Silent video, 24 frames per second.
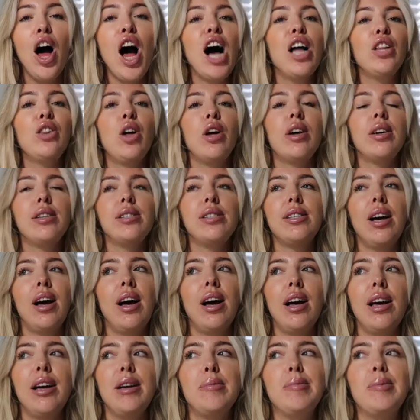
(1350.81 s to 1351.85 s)
a lot of
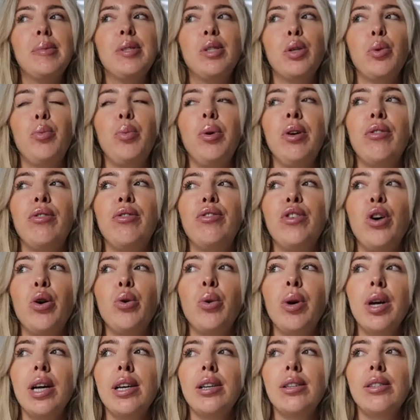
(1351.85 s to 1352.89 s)
times we
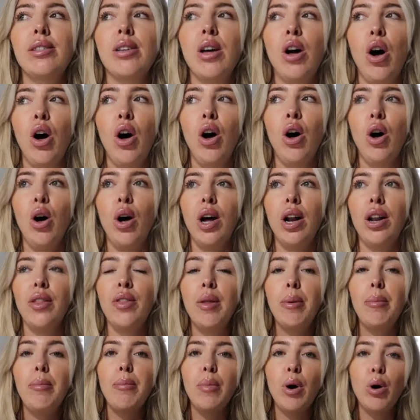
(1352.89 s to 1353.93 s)
focus on
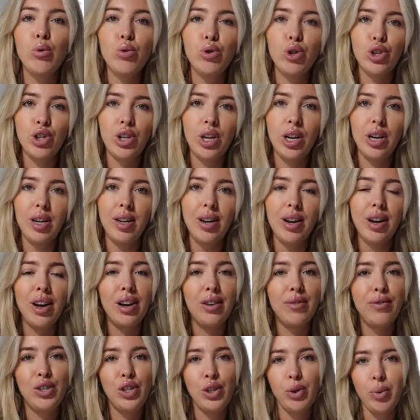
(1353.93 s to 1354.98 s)
the motion
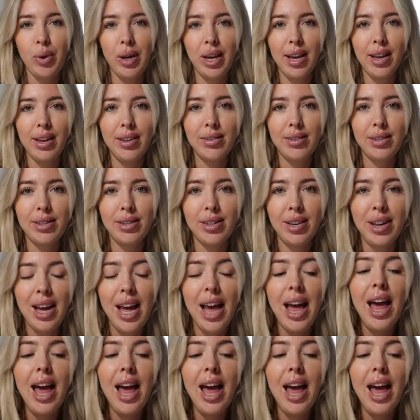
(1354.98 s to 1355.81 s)
of doing it.